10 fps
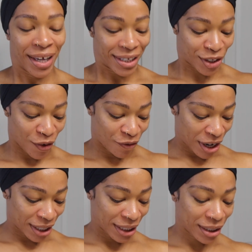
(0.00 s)
So
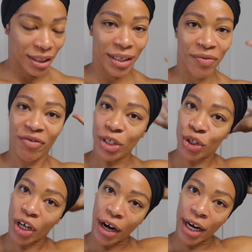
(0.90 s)
finally
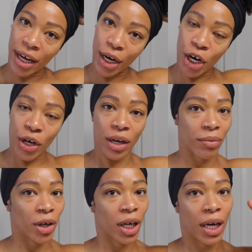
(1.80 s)
finished our hair, now
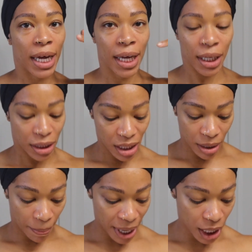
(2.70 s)
we're gonna go ahead and get to
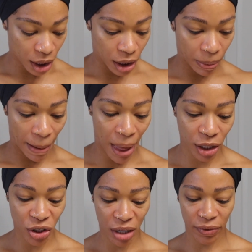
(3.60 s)
the makeup. I'm
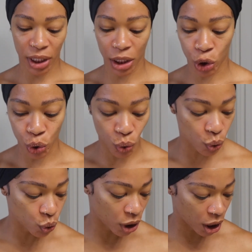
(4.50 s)
not trying to really
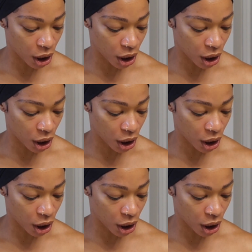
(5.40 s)
do